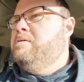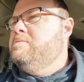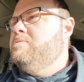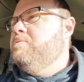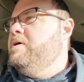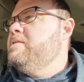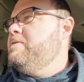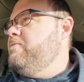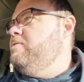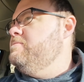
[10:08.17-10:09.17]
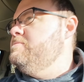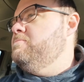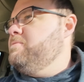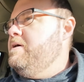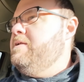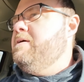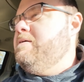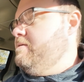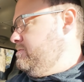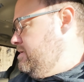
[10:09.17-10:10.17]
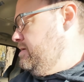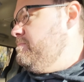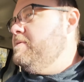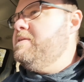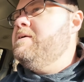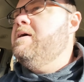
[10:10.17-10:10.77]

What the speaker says: So we're not that far. So right now I am at the